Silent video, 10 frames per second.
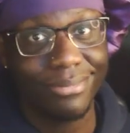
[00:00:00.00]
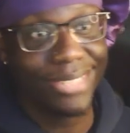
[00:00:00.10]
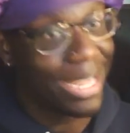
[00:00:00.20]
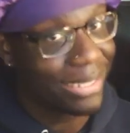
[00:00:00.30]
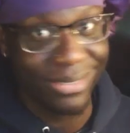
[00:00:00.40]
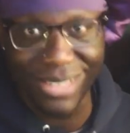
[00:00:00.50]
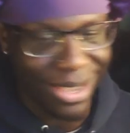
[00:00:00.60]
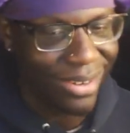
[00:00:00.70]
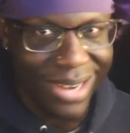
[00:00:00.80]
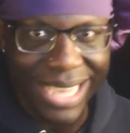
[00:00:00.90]

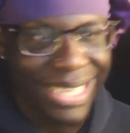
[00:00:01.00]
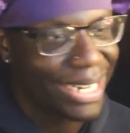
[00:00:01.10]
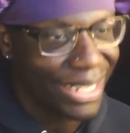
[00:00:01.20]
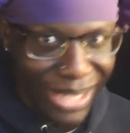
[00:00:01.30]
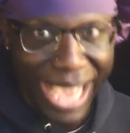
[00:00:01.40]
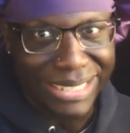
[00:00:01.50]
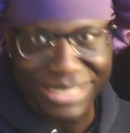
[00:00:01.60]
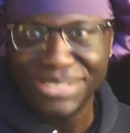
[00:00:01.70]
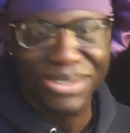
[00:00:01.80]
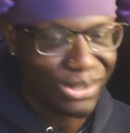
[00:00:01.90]
Y'all are not getting the access
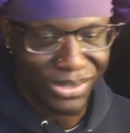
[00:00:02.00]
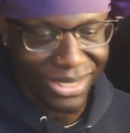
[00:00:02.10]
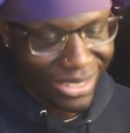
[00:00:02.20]
to those ones.